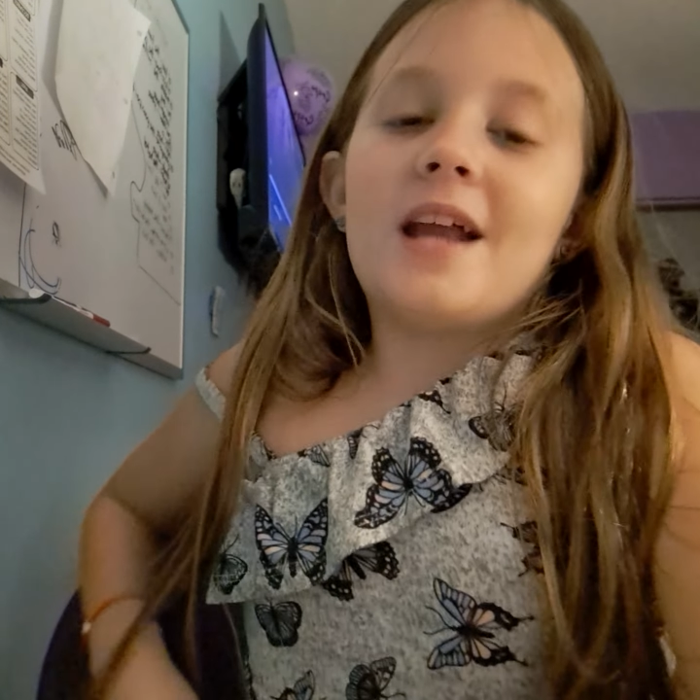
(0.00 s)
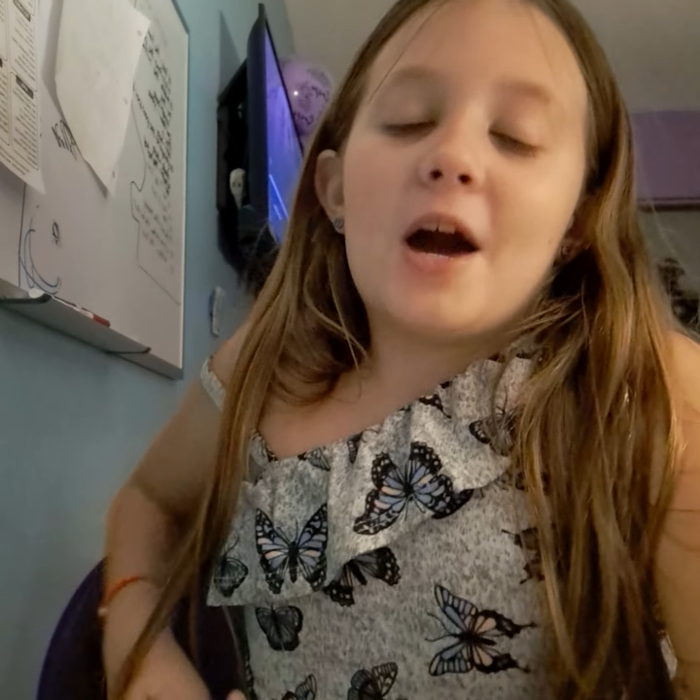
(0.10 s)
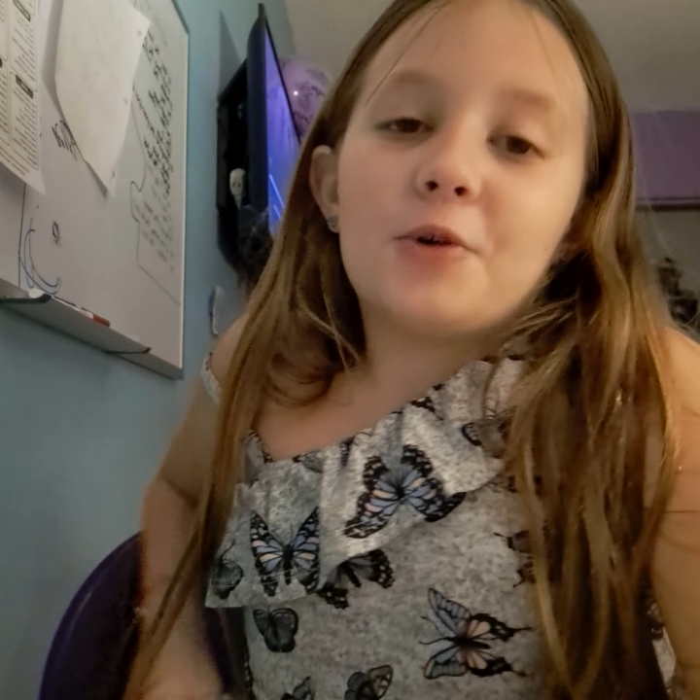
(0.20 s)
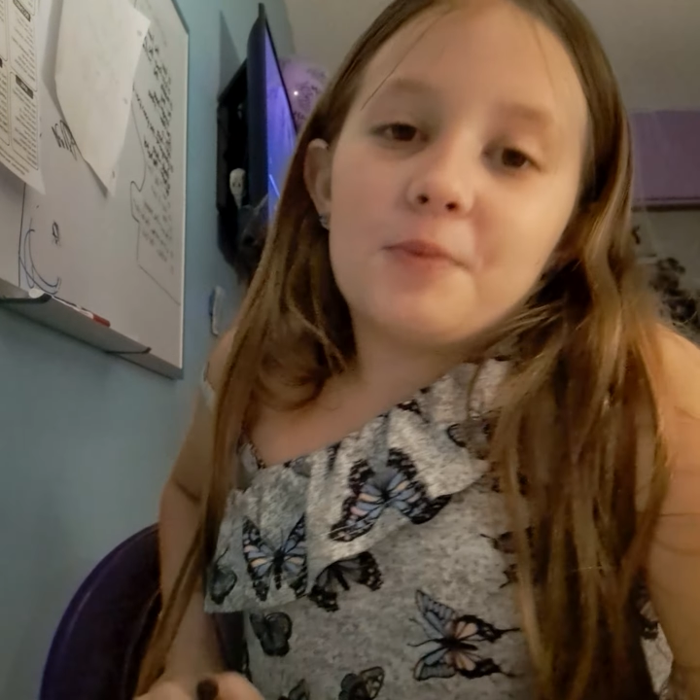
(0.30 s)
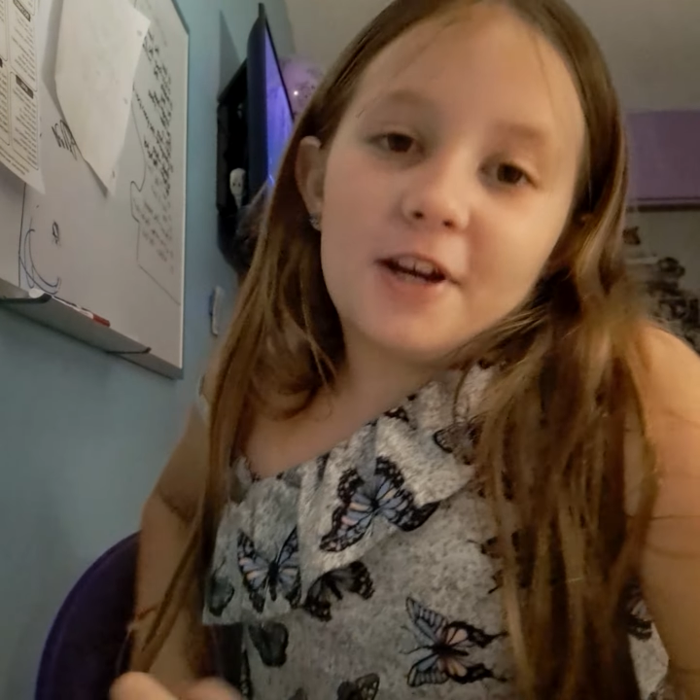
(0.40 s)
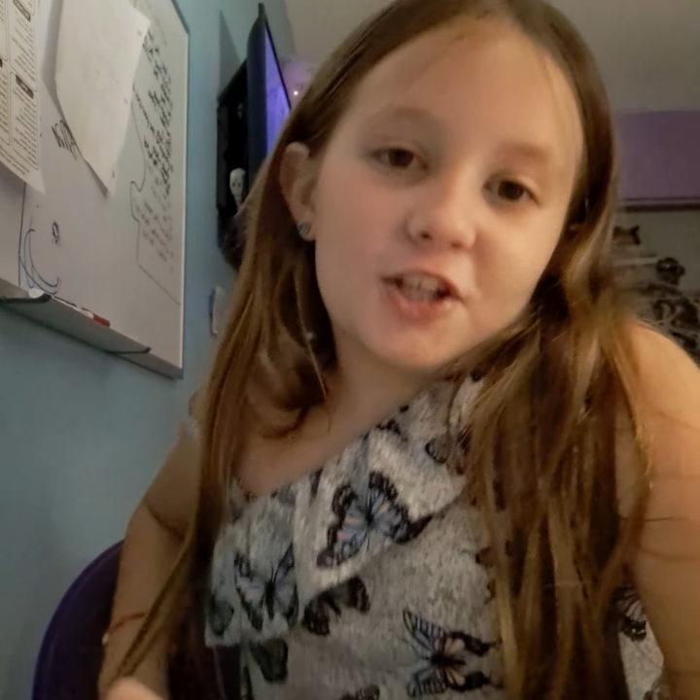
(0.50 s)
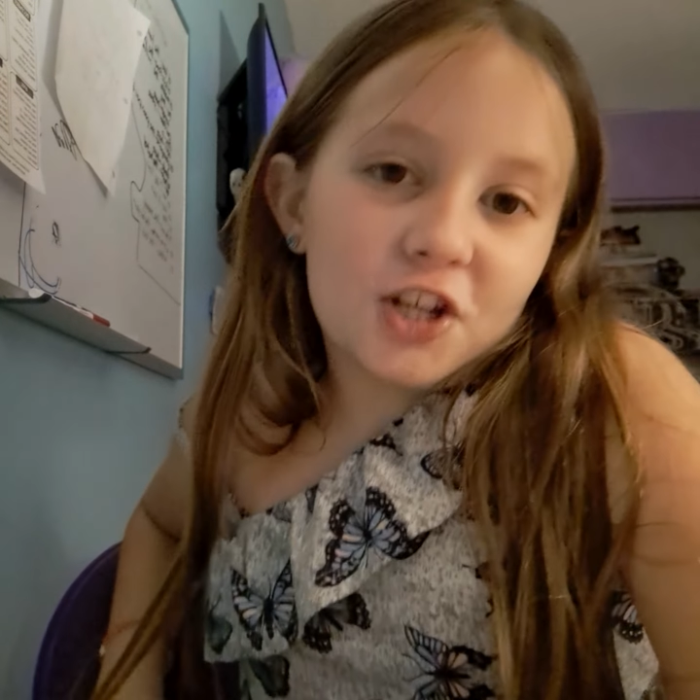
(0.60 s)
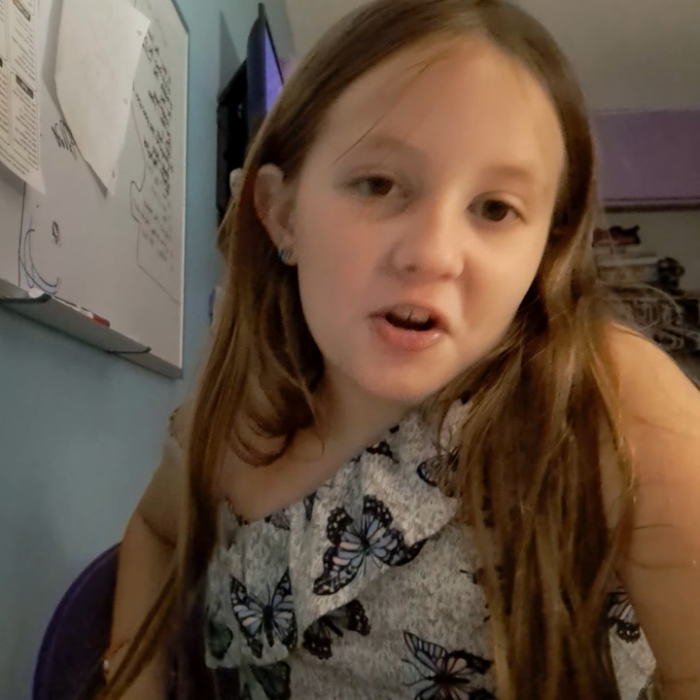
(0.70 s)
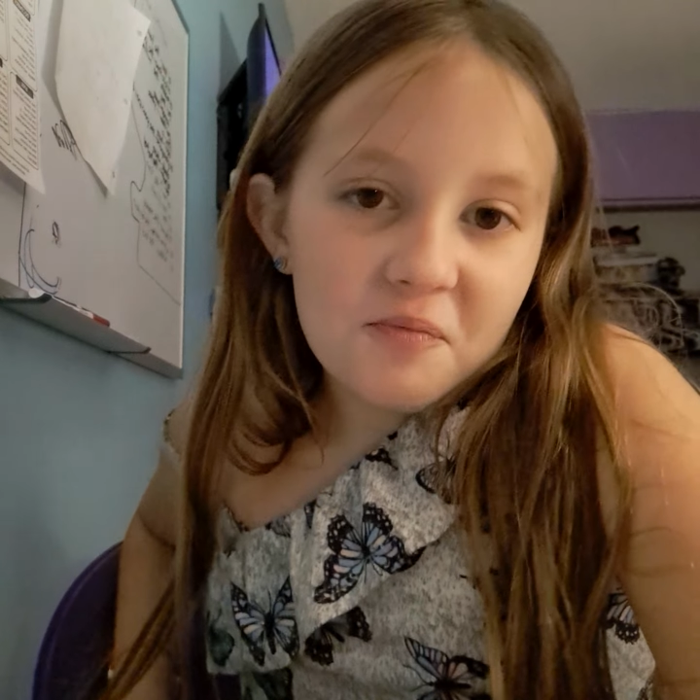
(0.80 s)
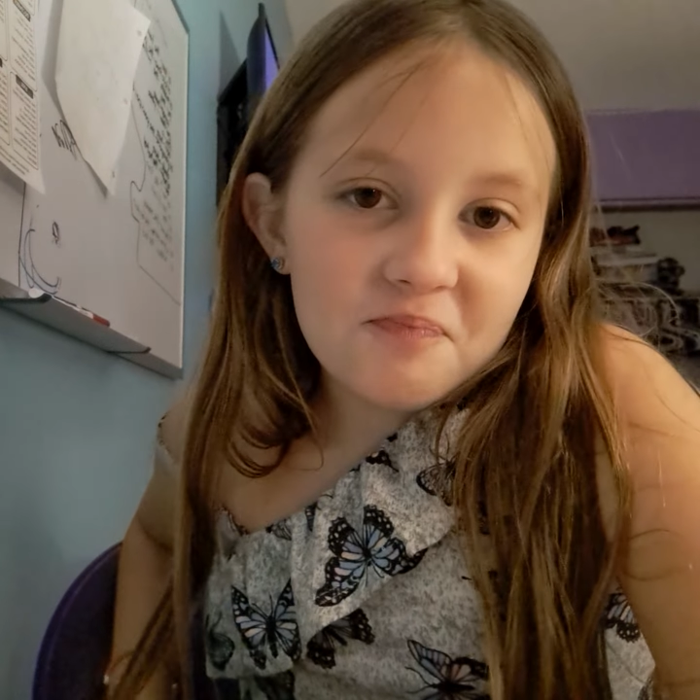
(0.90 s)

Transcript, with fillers: hour picture.